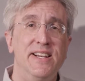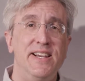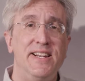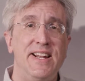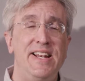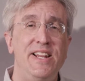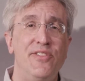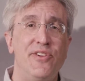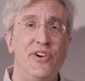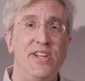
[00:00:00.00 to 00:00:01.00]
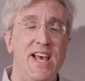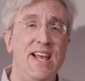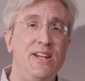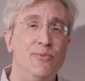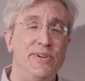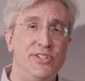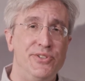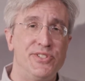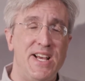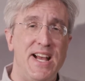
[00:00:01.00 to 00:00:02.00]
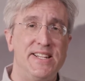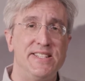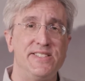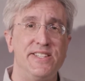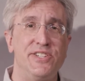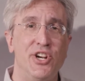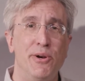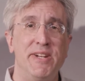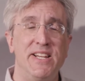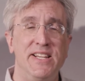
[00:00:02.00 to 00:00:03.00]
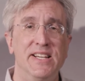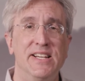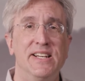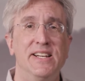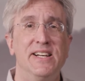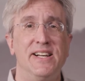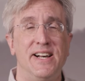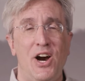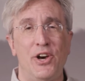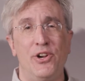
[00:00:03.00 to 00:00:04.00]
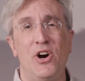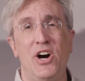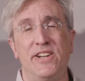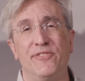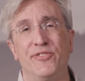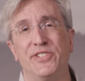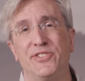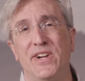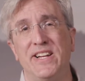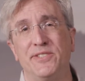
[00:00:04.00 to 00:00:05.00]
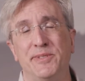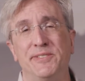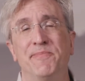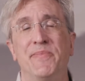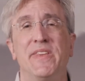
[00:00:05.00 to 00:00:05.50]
And in 1938, when two scientists in Germany, Otto Hahn and Fritz Strassmann,